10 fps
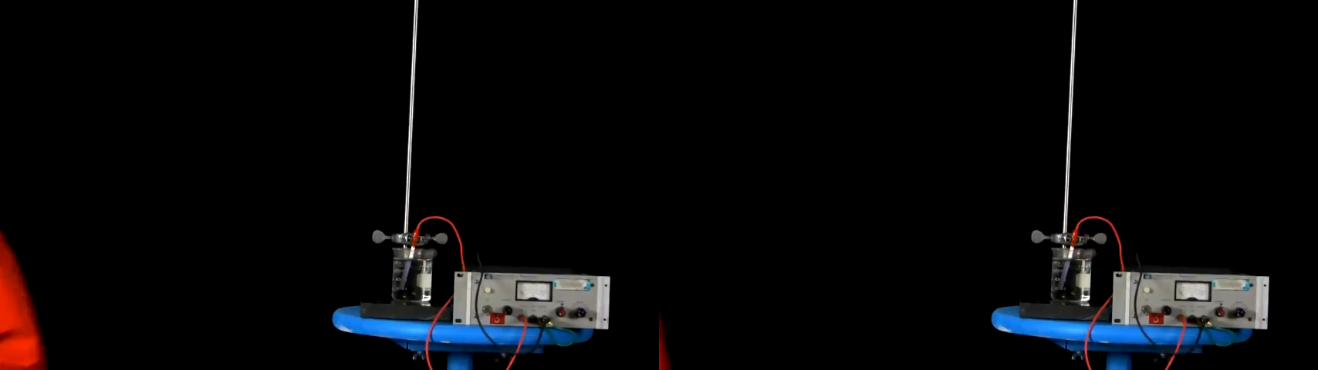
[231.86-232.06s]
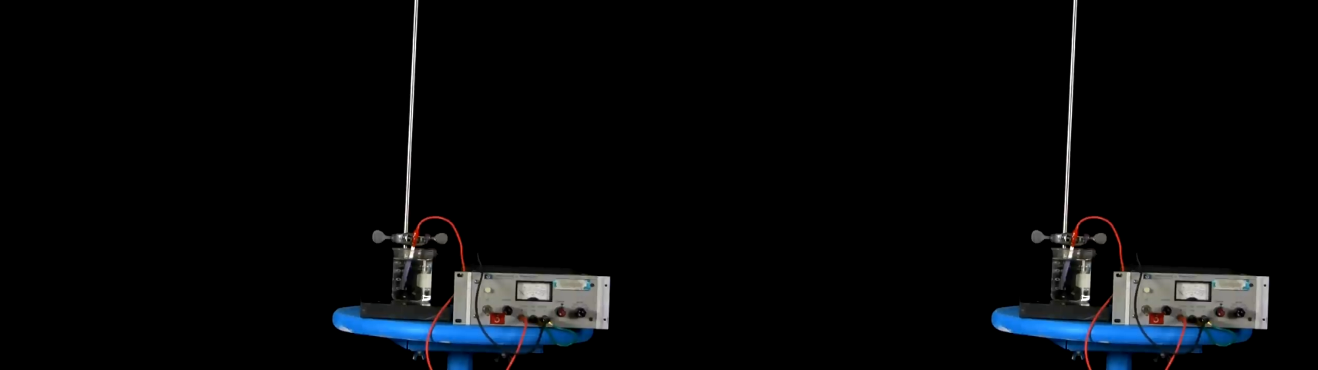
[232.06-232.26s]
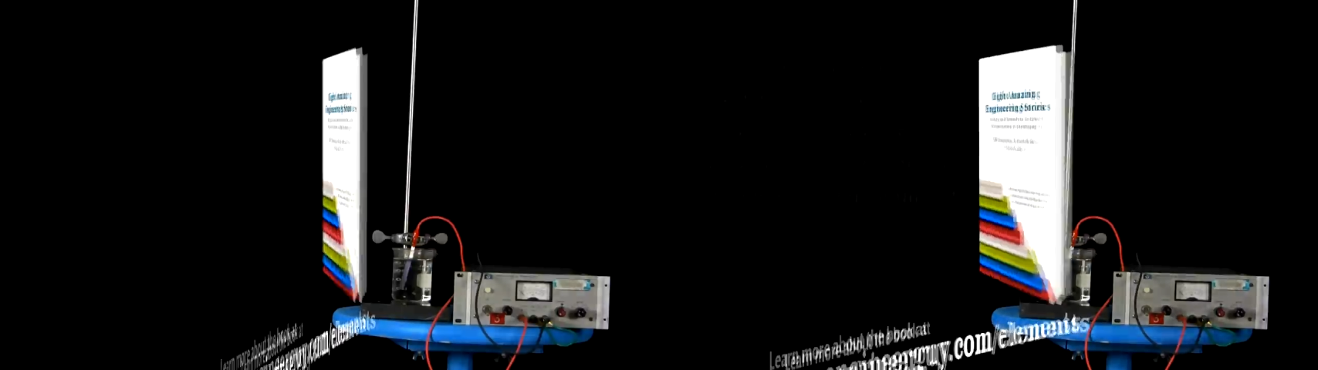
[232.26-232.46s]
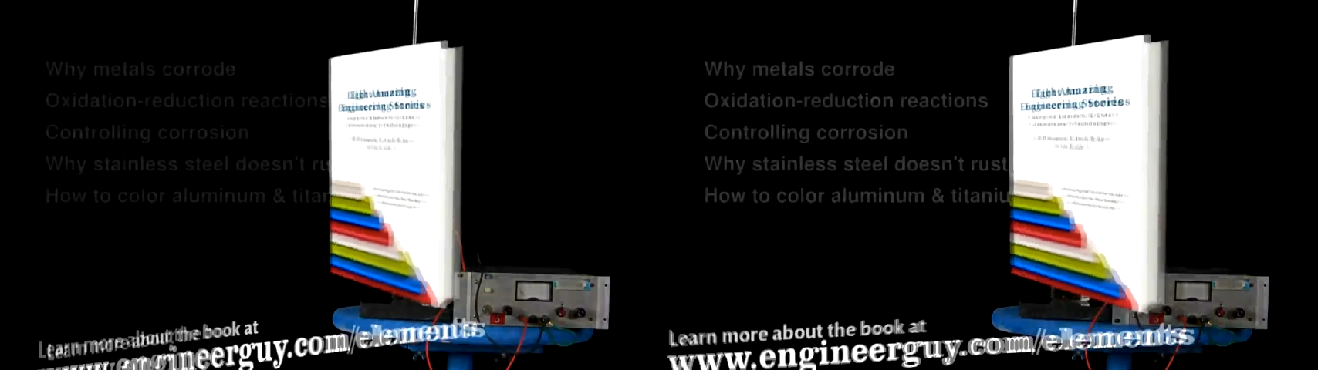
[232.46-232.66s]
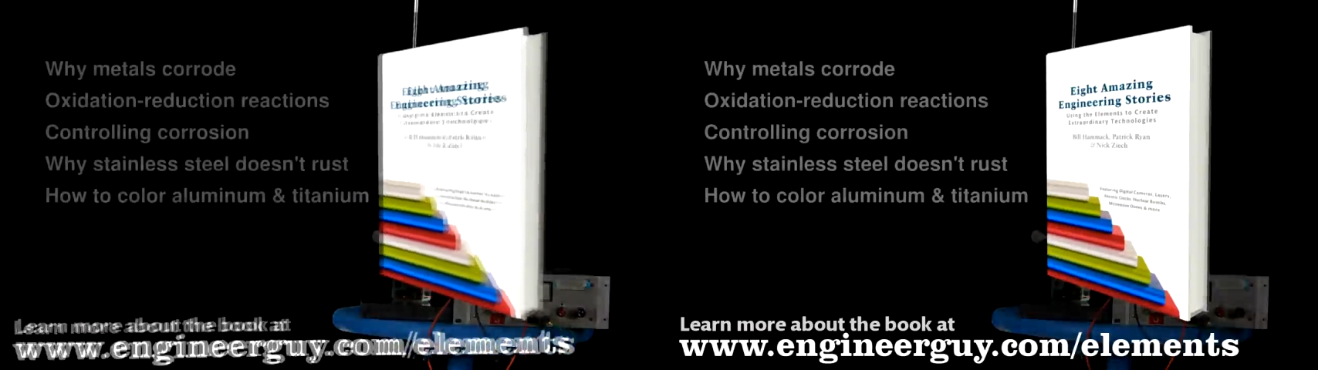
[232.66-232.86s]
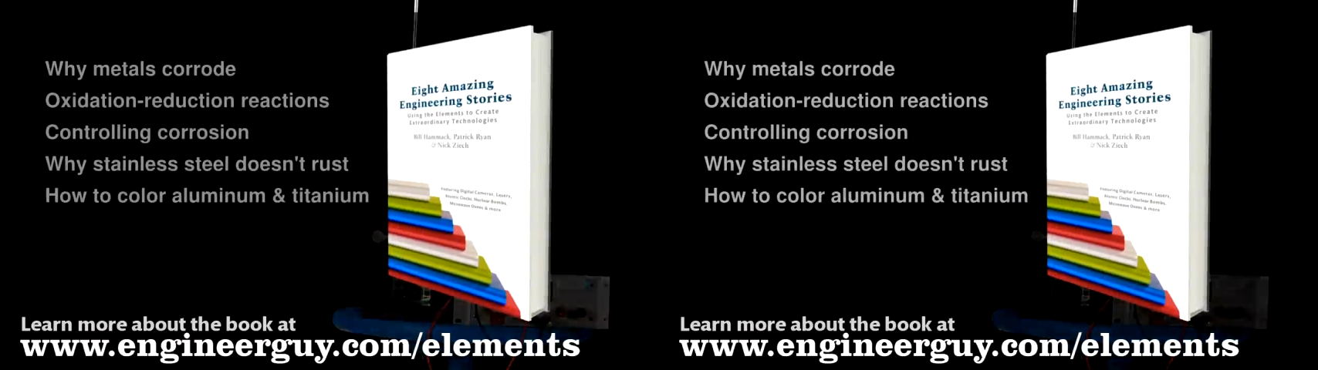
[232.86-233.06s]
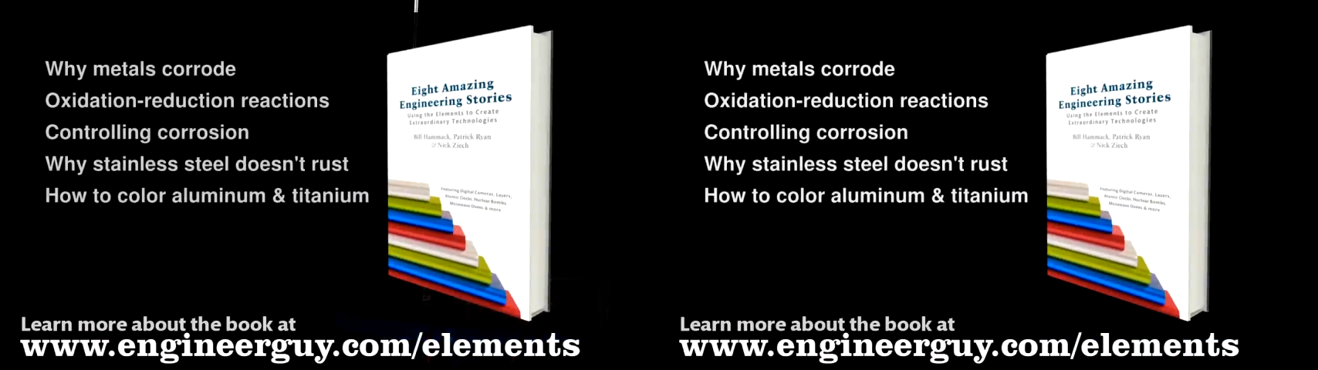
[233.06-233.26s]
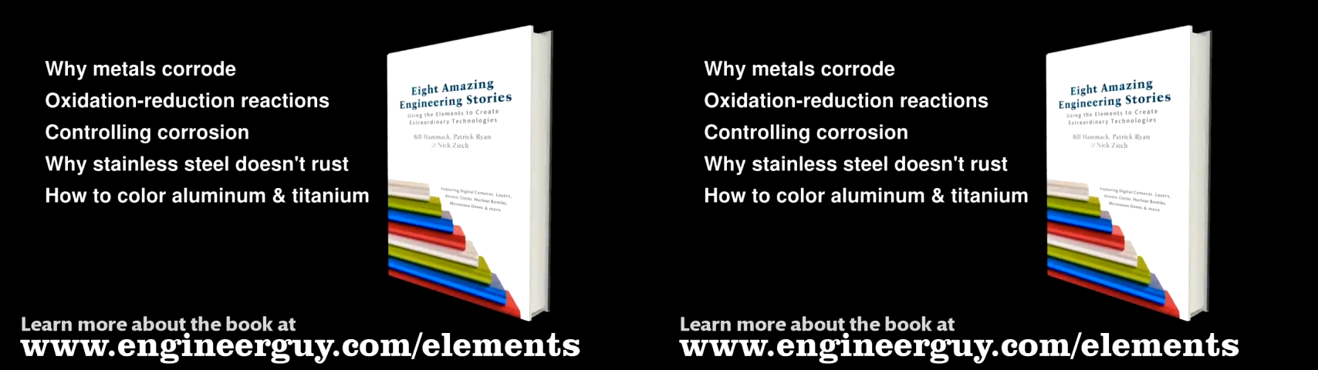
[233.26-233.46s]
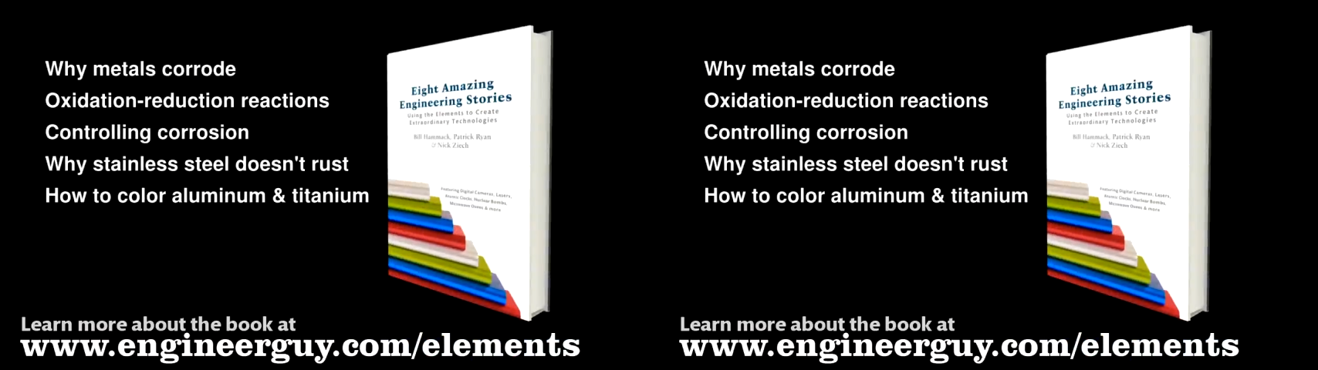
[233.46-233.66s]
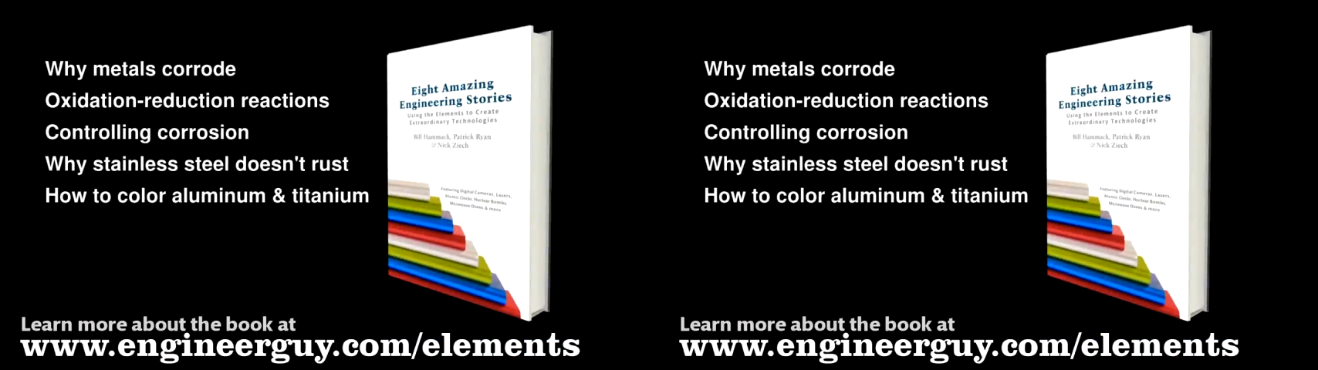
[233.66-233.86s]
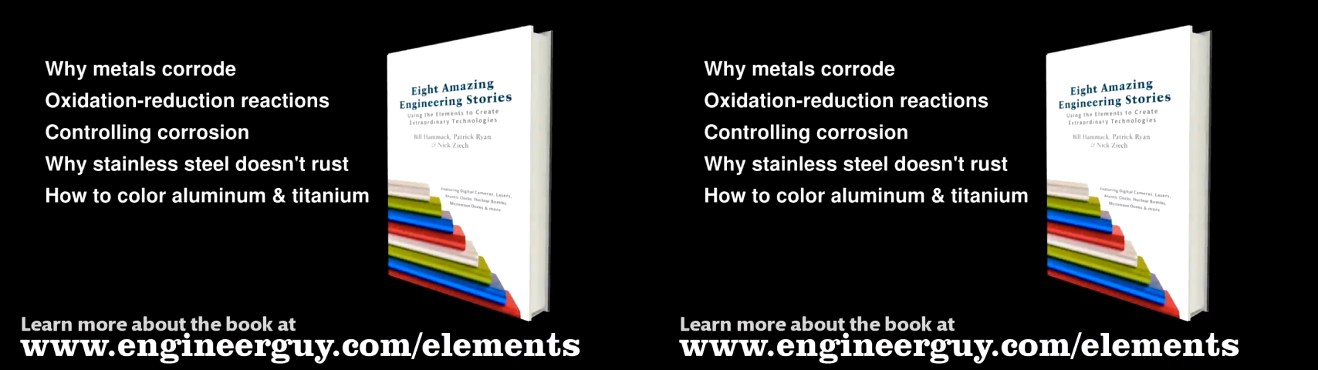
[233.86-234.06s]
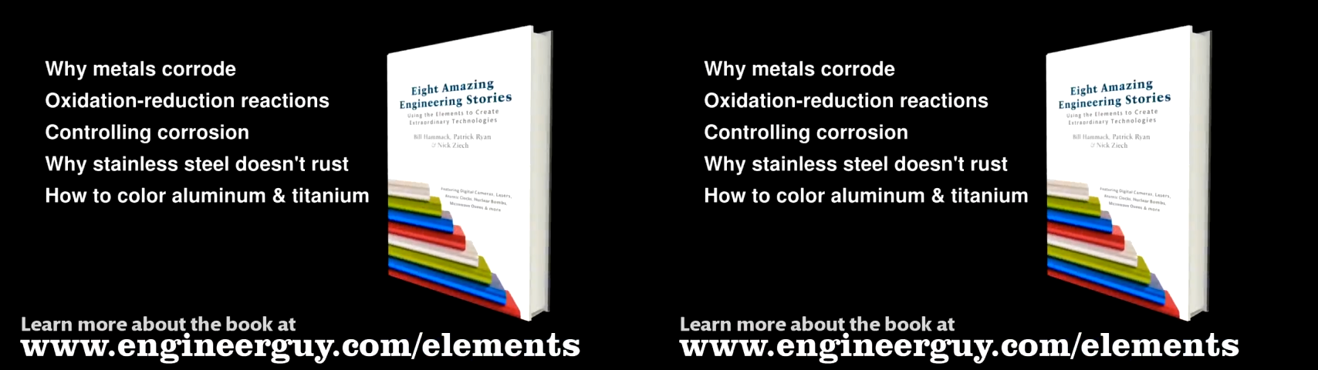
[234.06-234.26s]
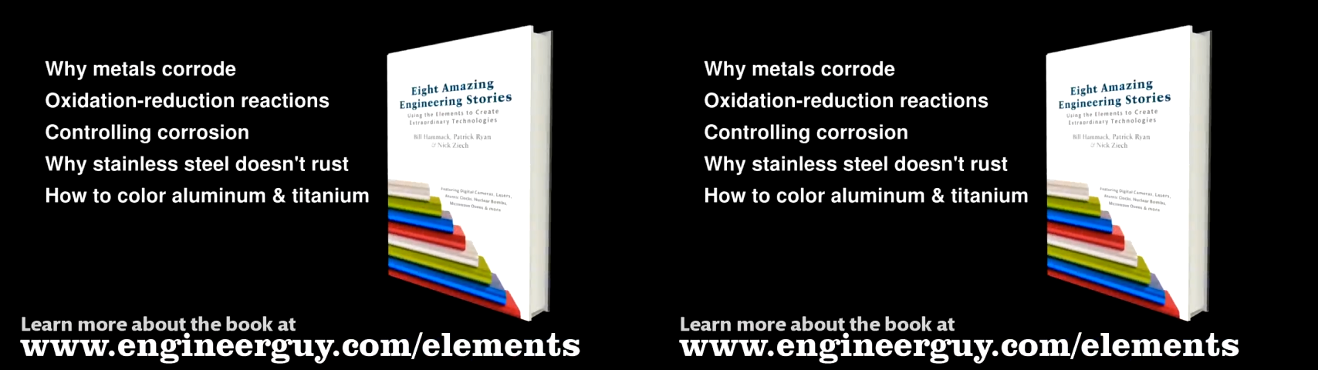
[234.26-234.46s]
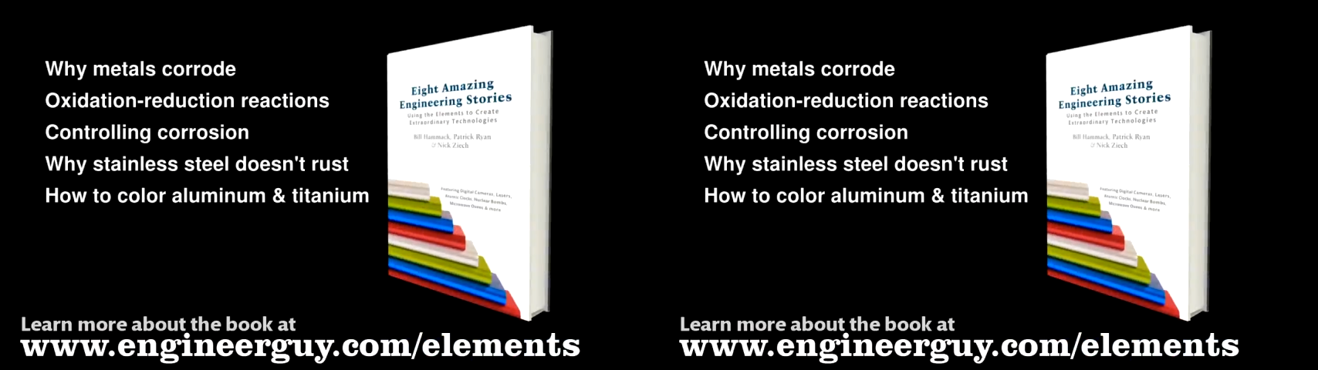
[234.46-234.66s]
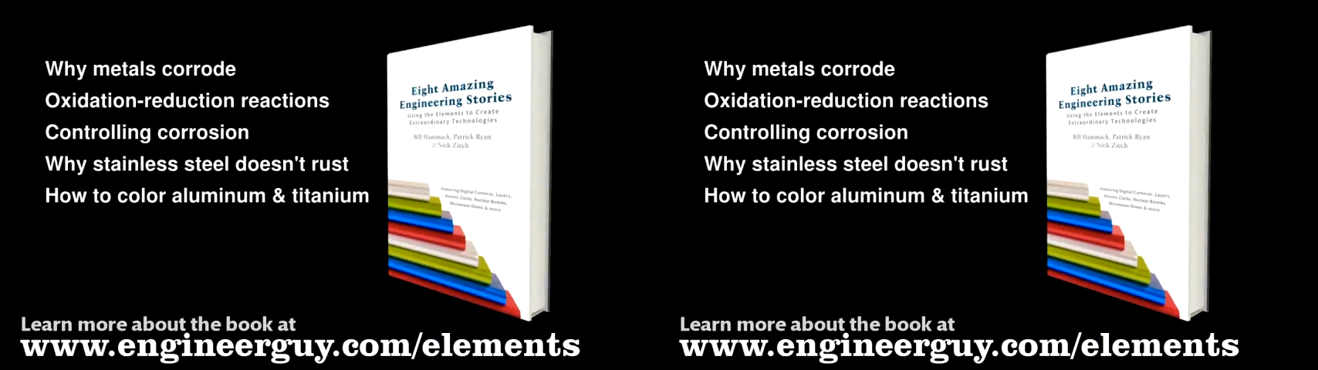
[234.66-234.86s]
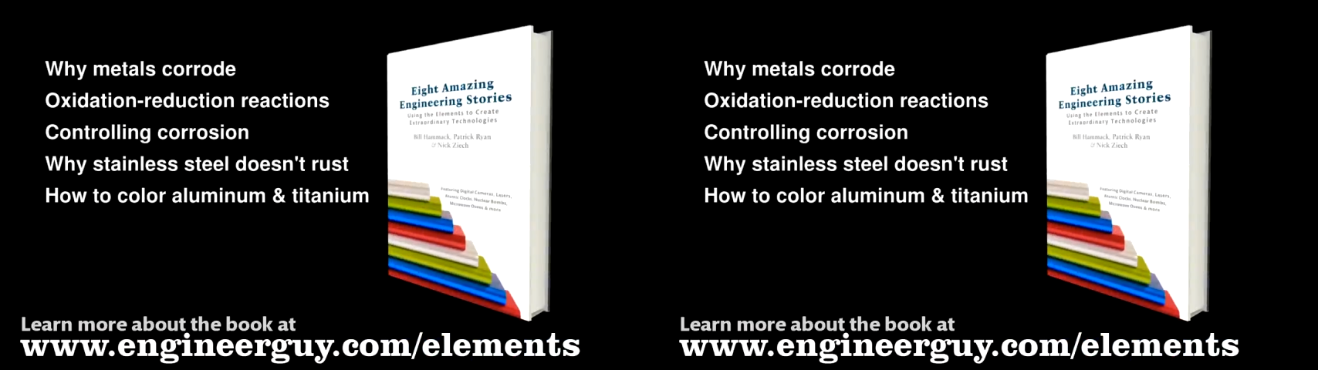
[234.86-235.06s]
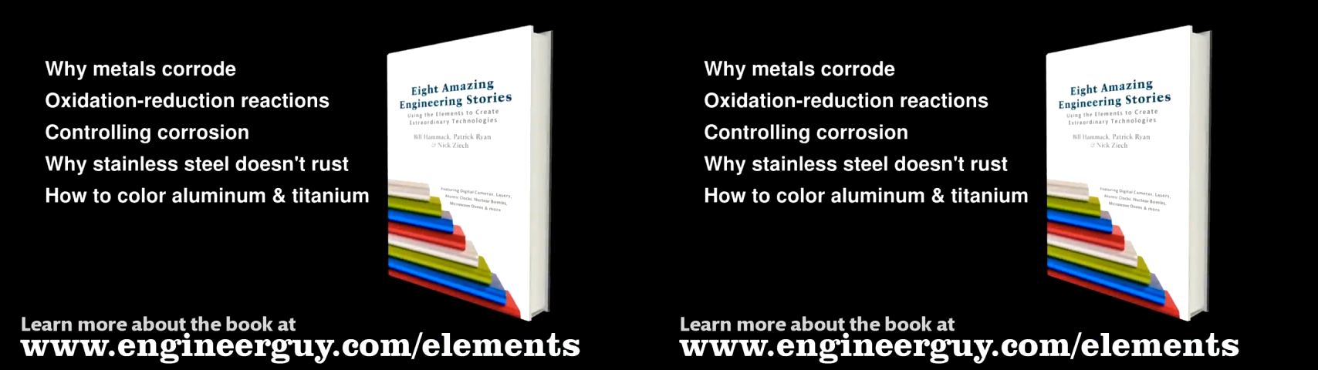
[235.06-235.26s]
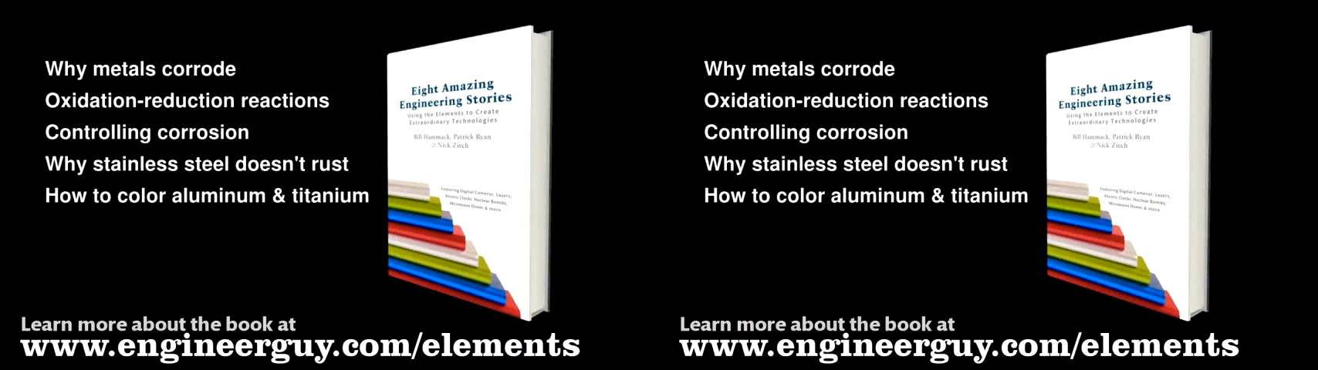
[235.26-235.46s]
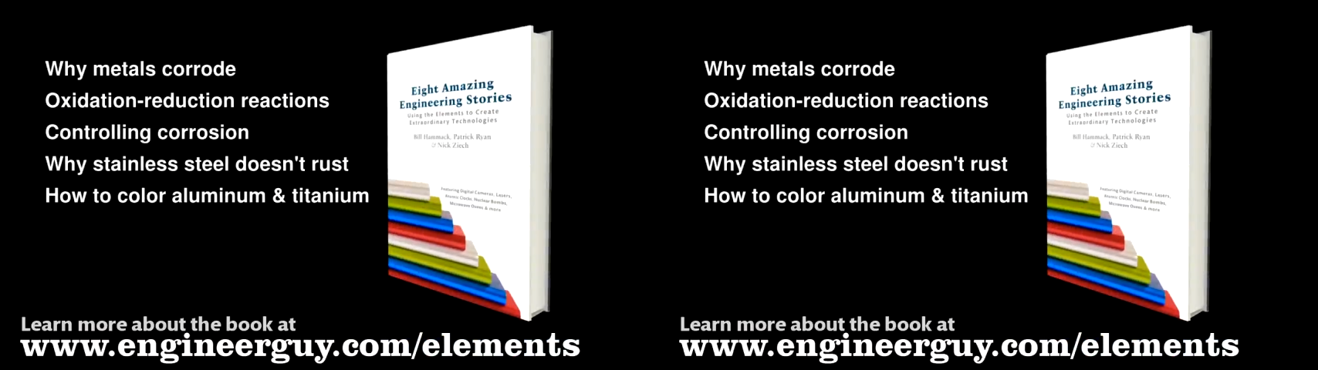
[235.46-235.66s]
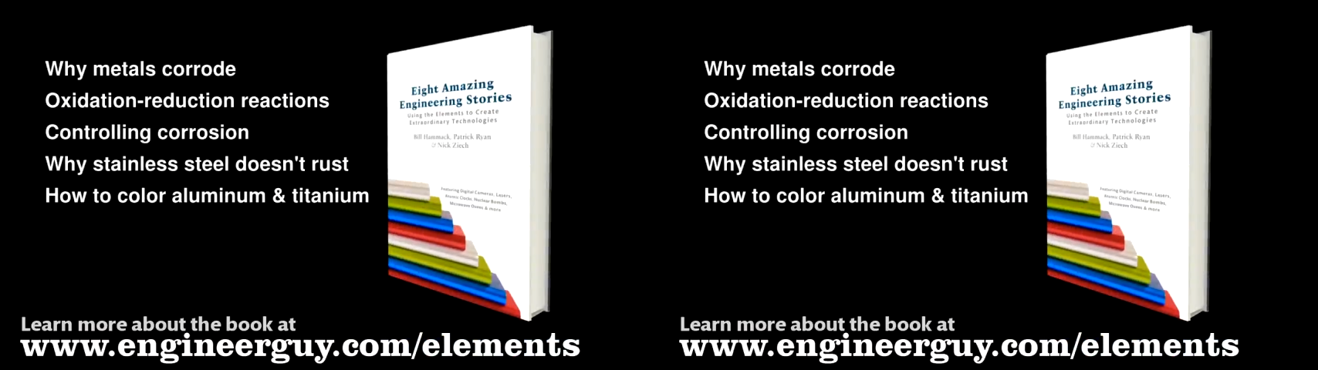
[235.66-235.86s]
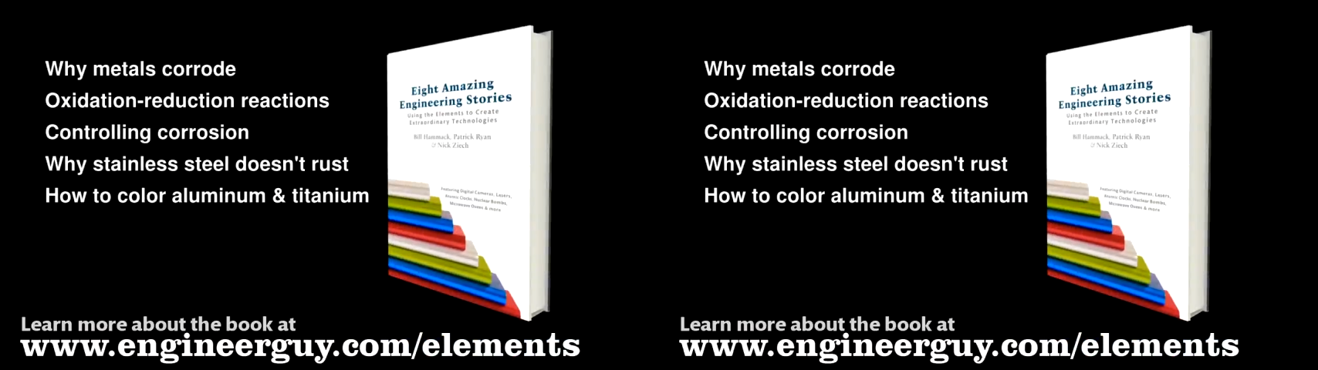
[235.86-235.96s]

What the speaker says: No face is visible, so there are no lips to read.